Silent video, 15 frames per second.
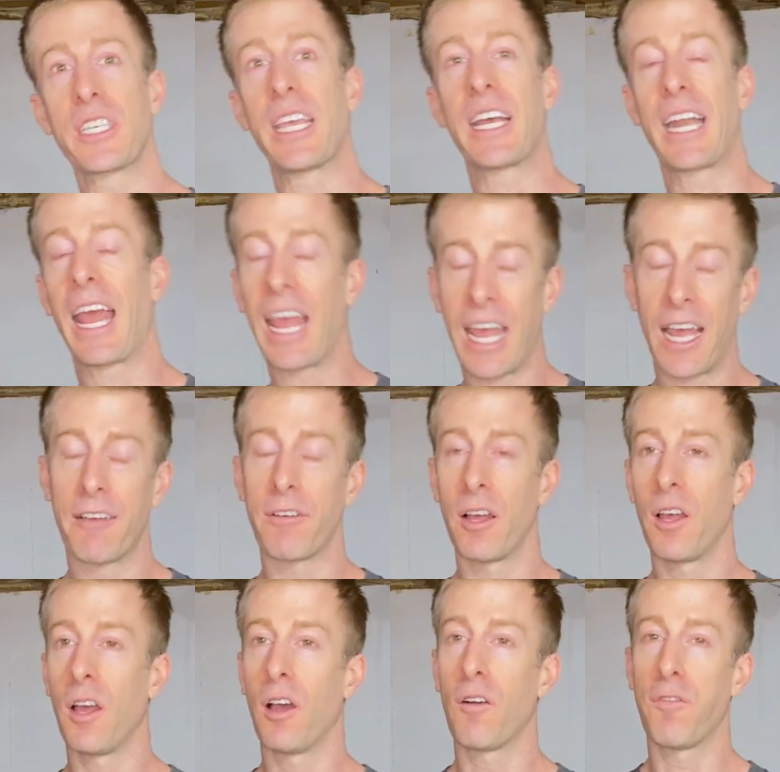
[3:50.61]
can't have
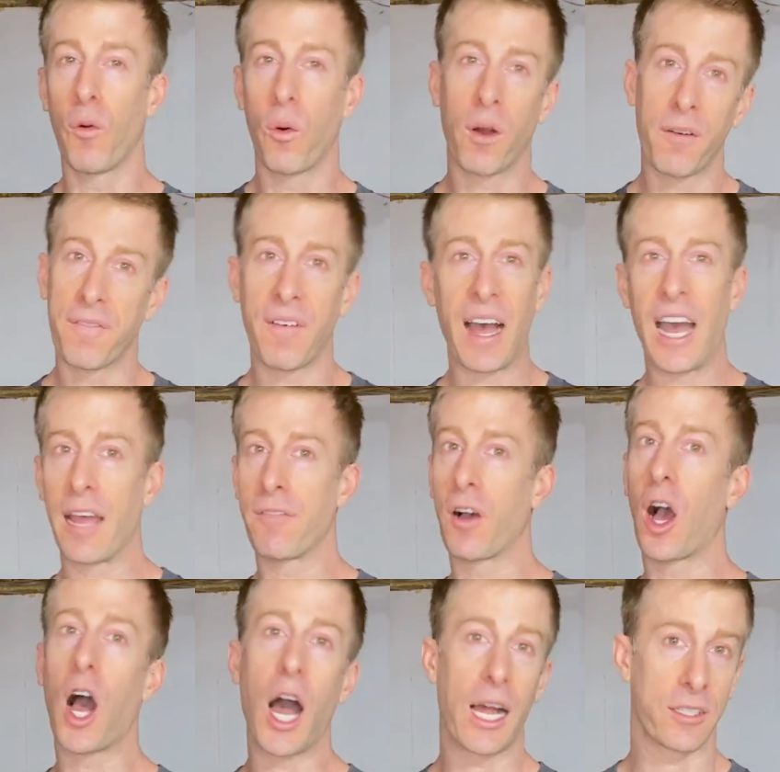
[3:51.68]
four or five
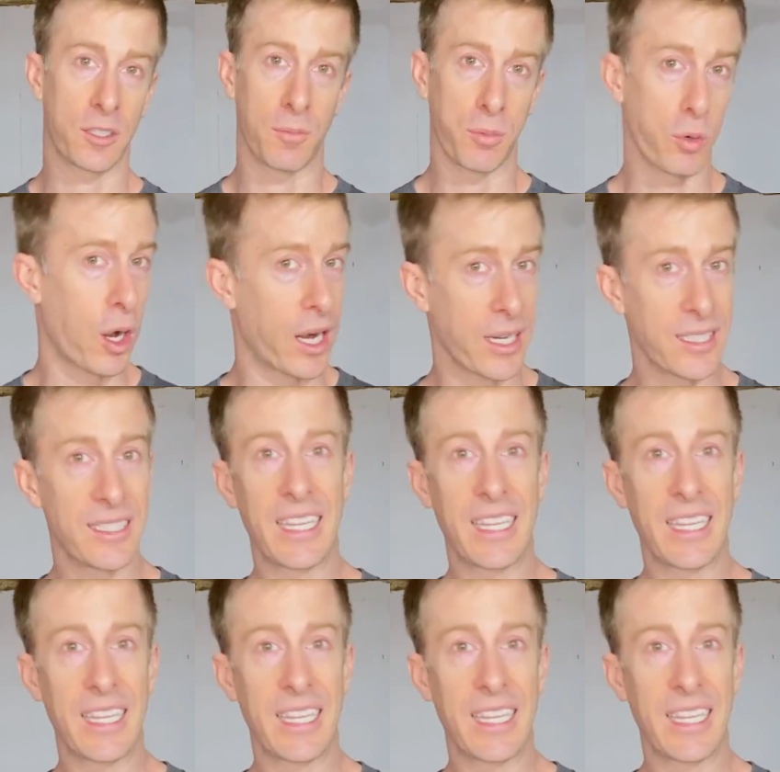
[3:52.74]
awesome products.